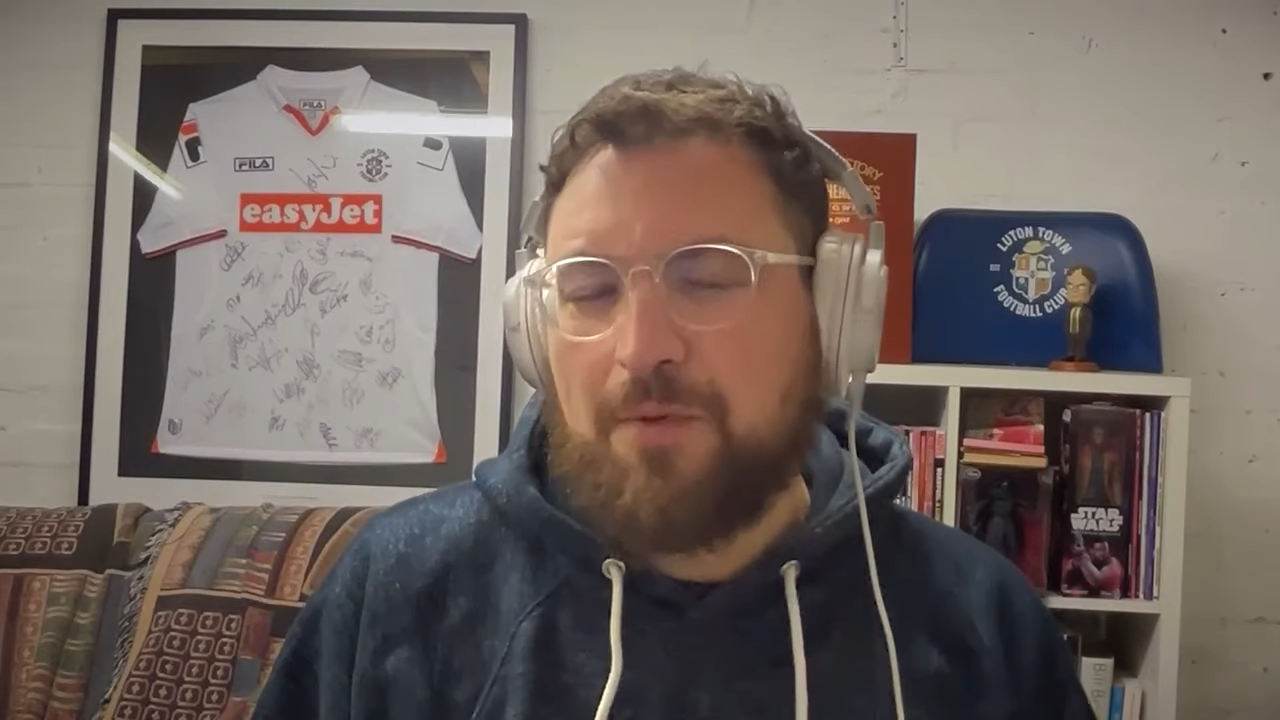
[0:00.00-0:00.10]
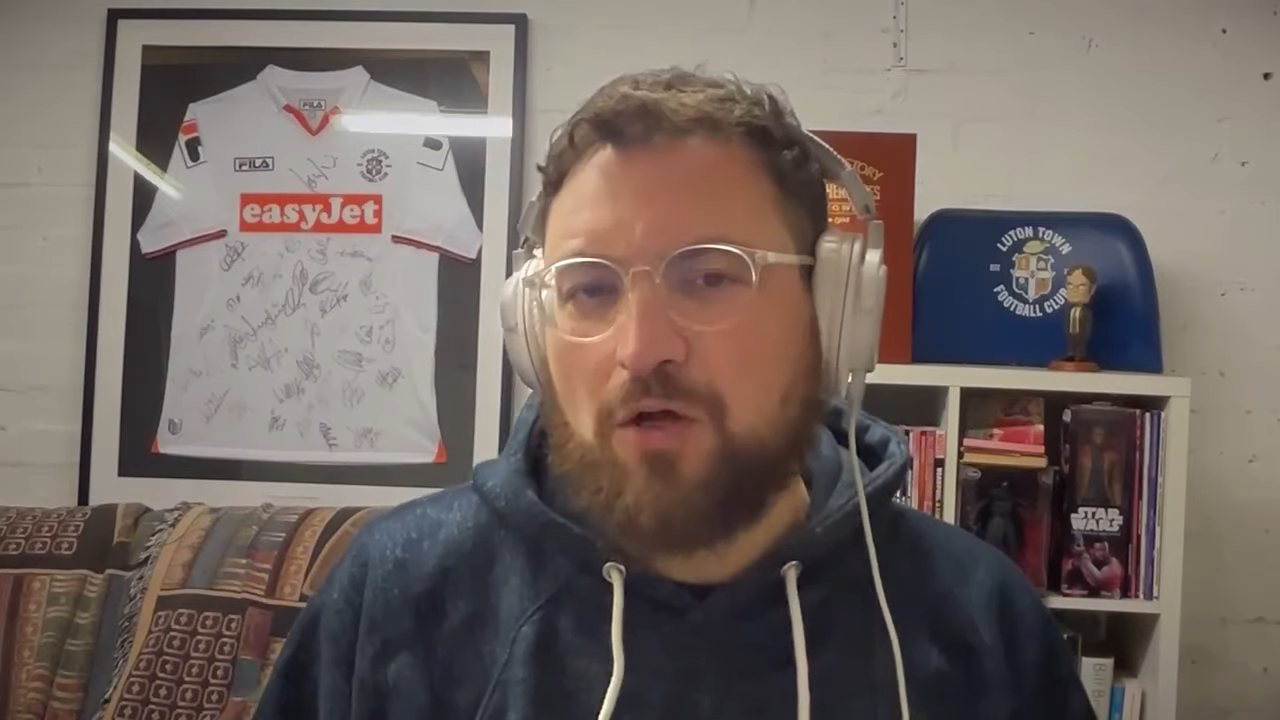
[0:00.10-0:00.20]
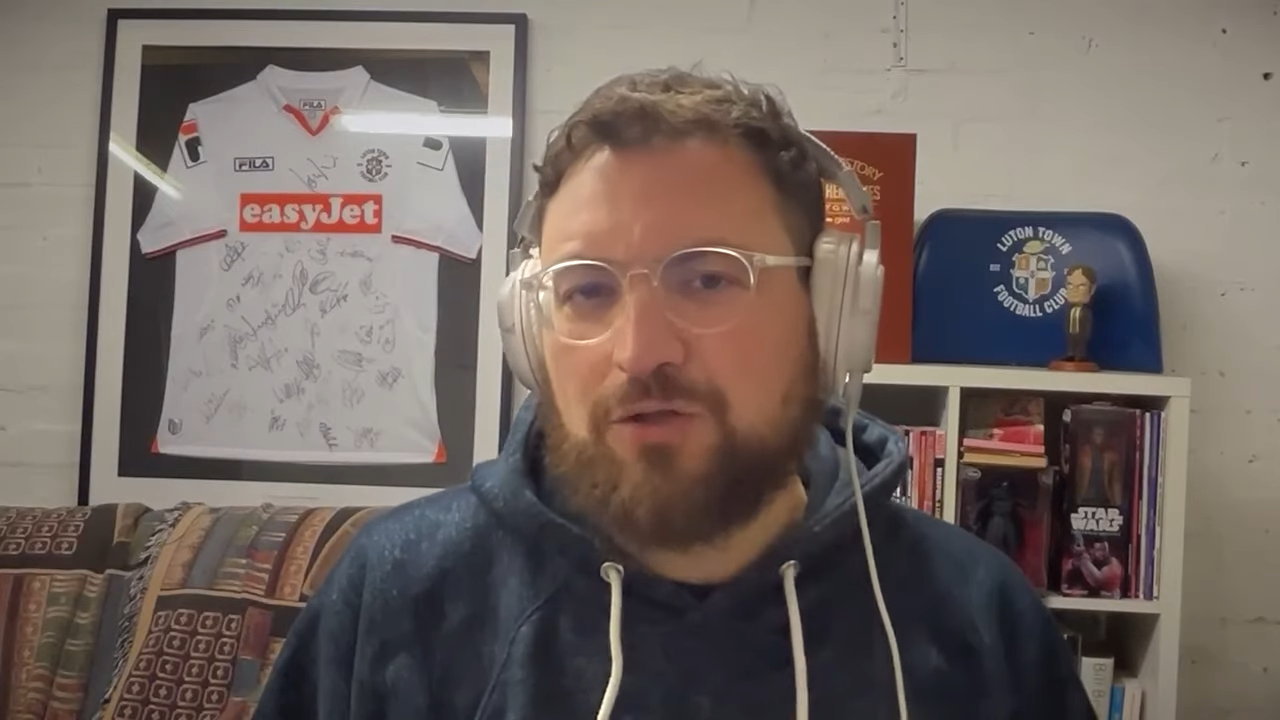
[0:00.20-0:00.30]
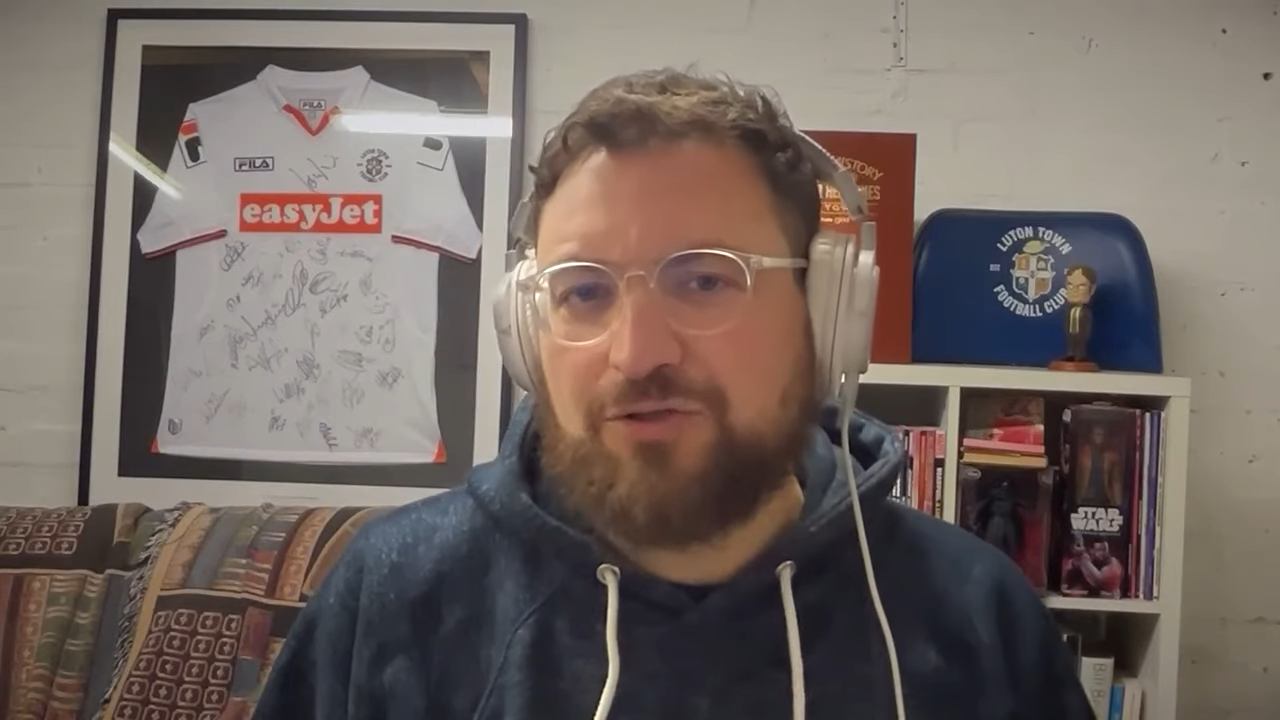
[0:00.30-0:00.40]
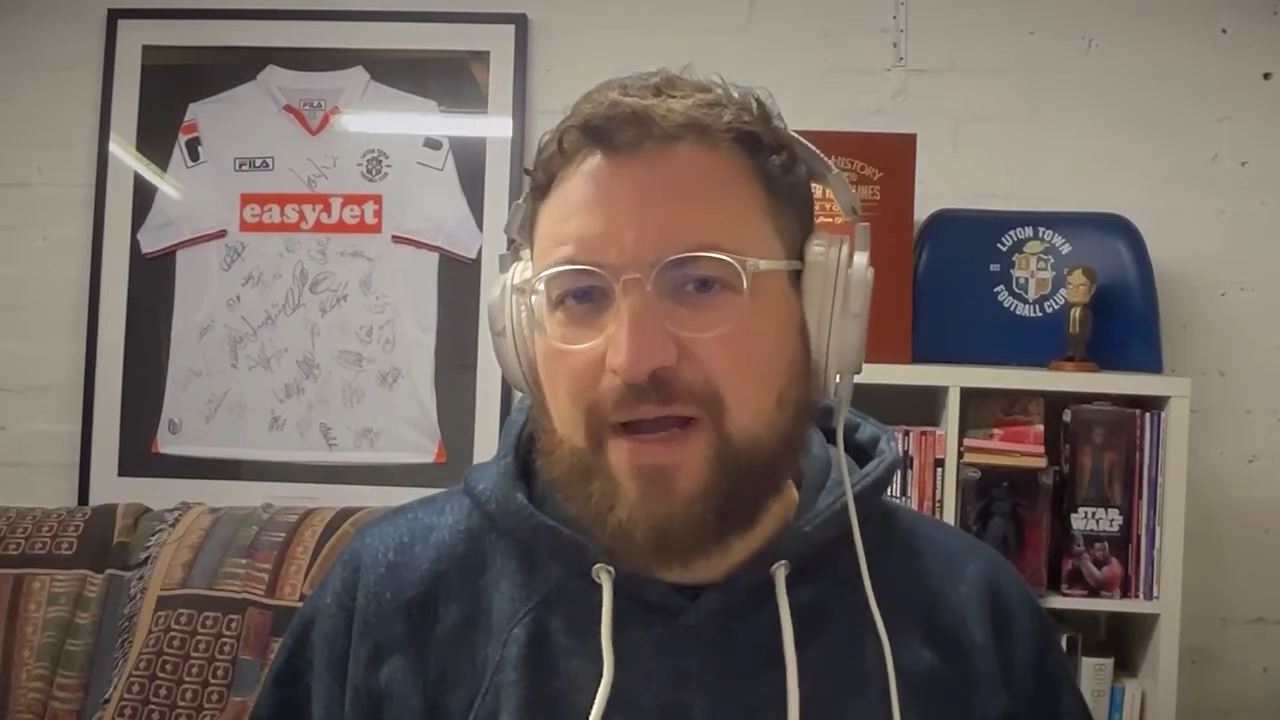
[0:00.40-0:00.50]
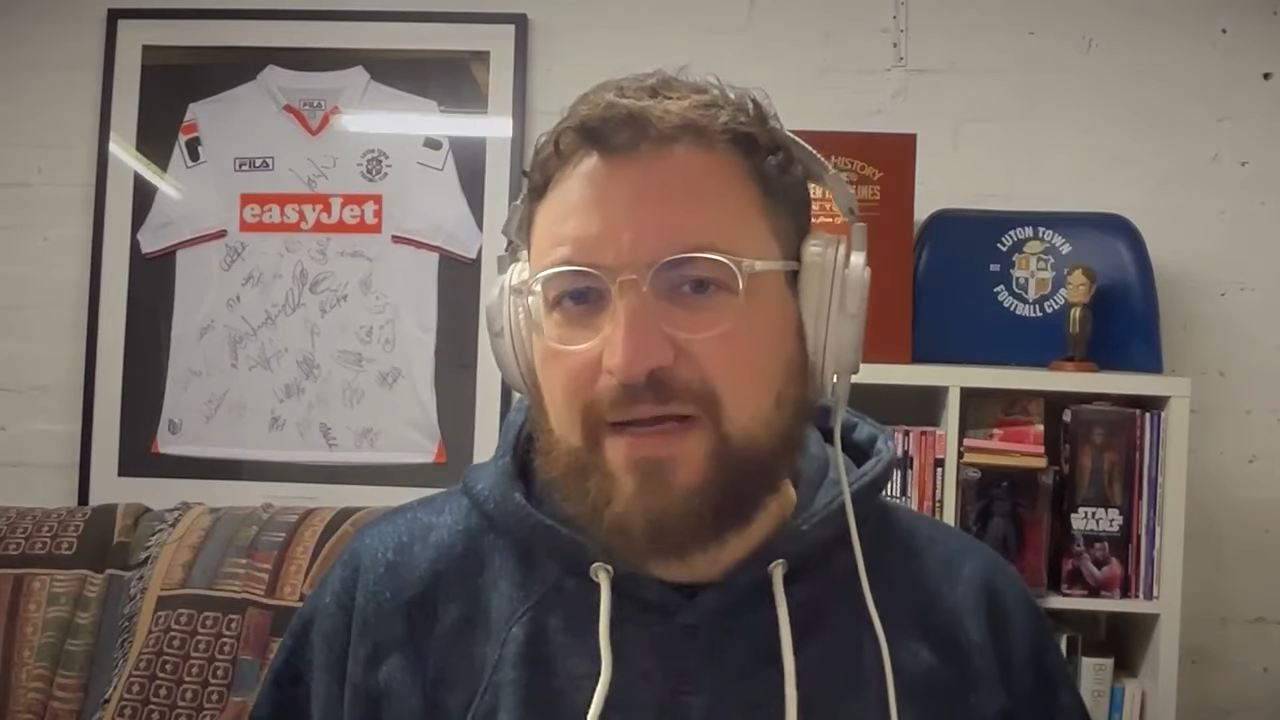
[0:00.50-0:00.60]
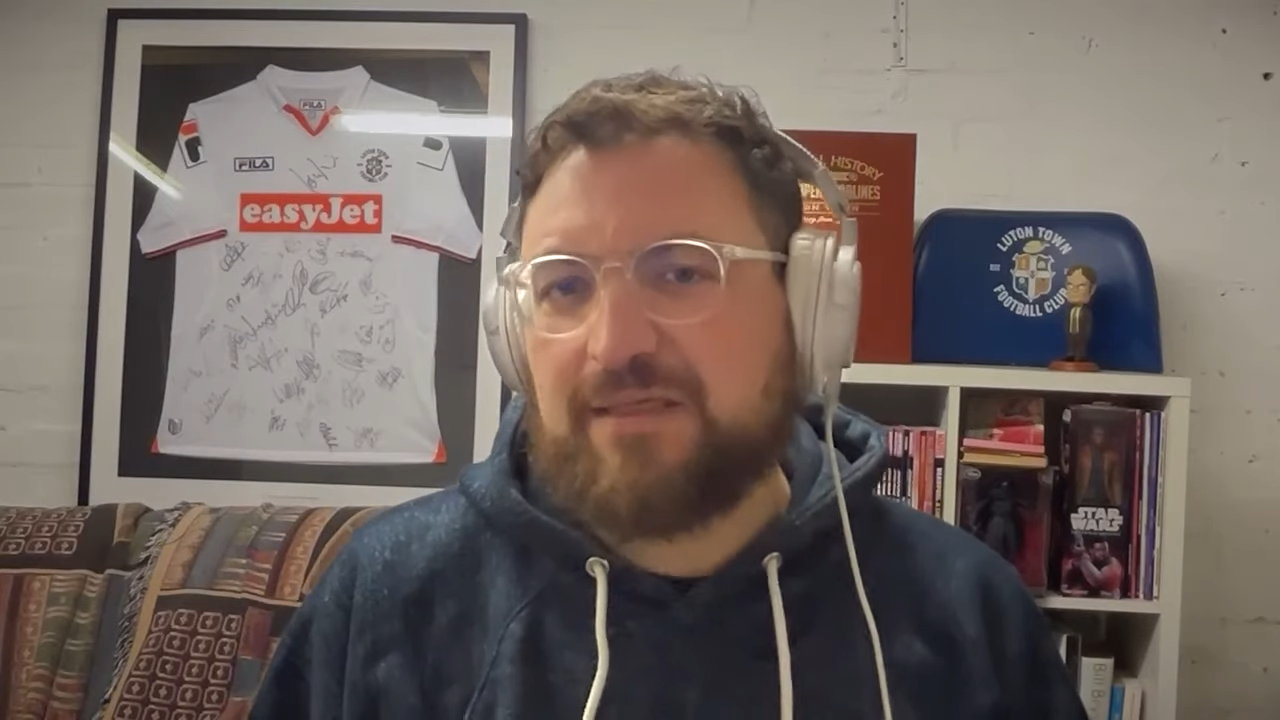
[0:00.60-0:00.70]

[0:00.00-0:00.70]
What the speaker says: contract,